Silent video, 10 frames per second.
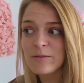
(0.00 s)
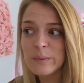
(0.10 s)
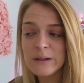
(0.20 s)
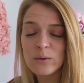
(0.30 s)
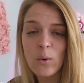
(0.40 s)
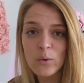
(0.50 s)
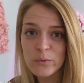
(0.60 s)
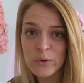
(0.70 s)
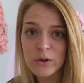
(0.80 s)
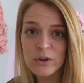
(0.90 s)
I've been
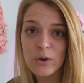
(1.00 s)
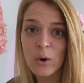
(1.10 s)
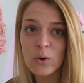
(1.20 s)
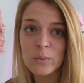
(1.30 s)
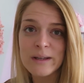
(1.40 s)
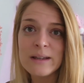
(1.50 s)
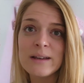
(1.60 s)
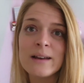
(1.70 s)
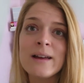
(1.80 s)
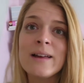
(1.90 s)
off work the whole week.